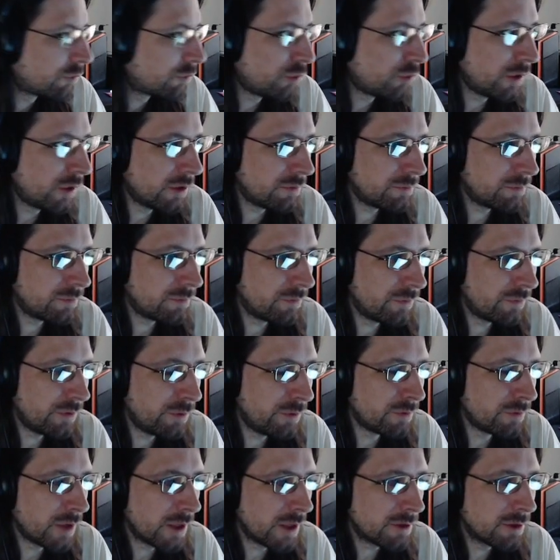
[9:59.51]
well,
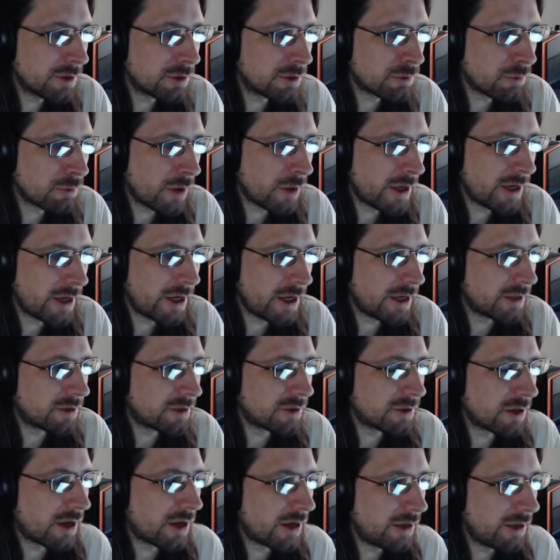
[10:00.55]
you've got this right-hand
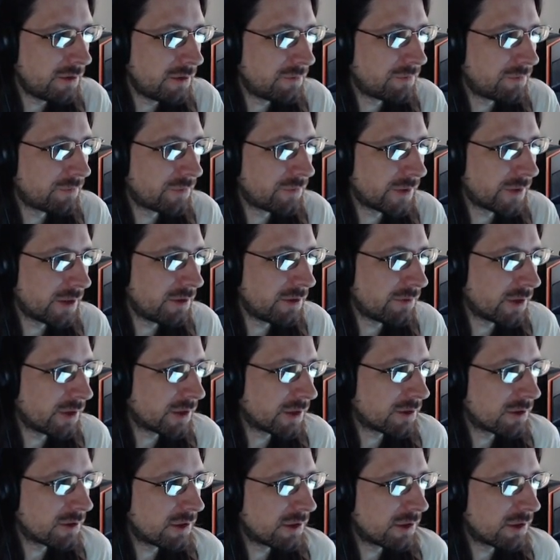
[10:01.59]
side and you've got this